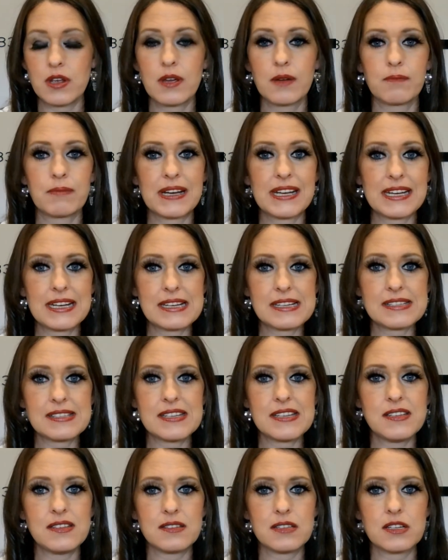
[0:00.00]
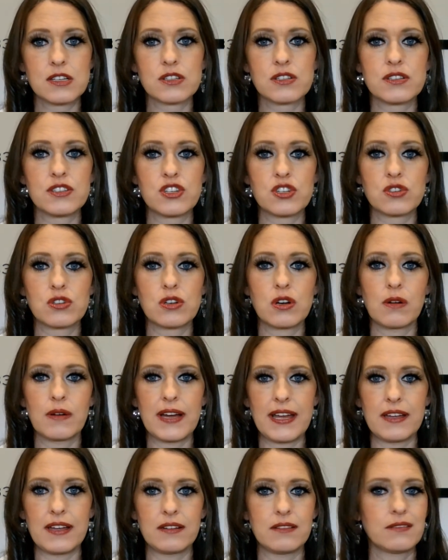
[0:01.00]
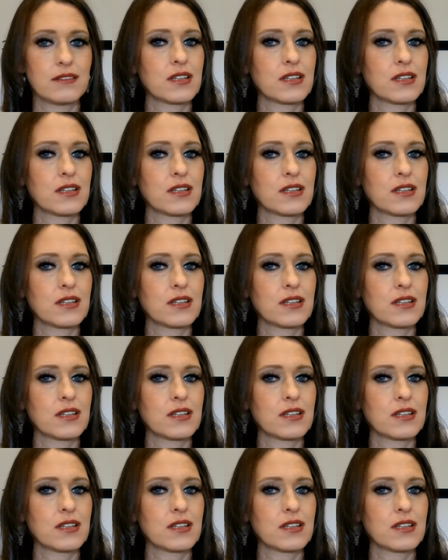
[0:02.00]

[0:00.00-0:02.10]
but it is easier to just go ahead,